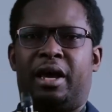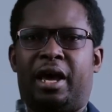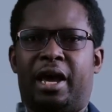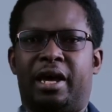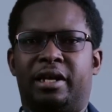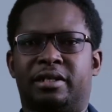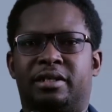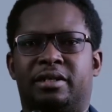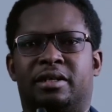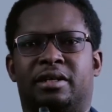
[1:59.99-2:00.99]
And
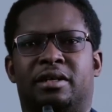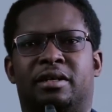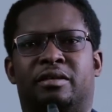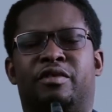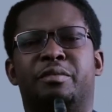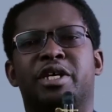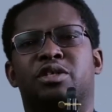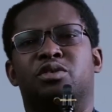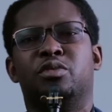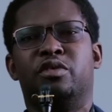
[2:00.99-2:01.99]
for me
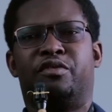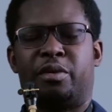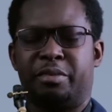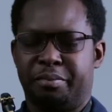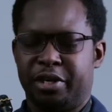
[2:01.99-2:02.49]
to move from the